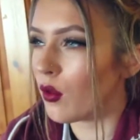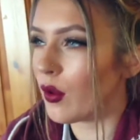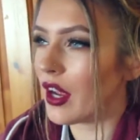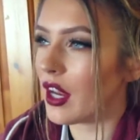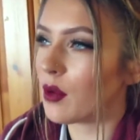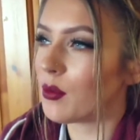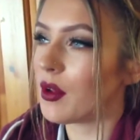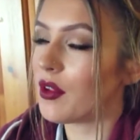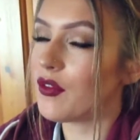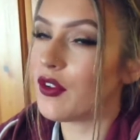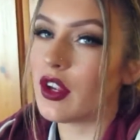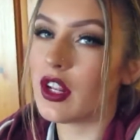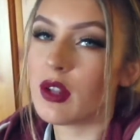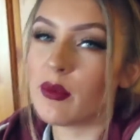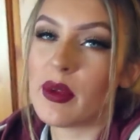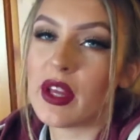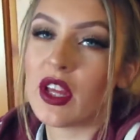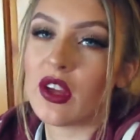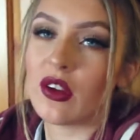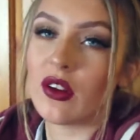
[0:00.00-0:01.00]
waiting on my food to
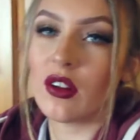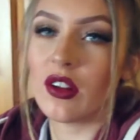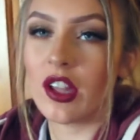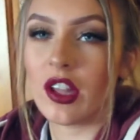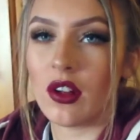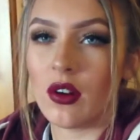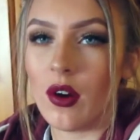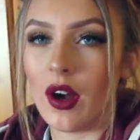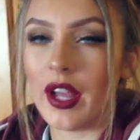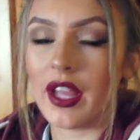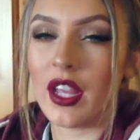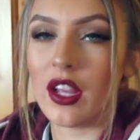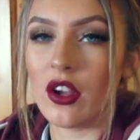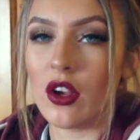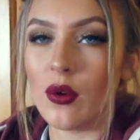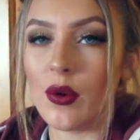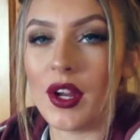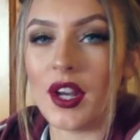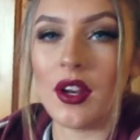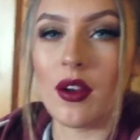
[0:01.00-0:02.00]
be cooked so I can
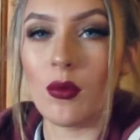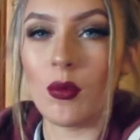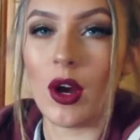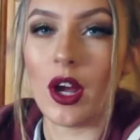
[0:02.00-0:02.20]
go in and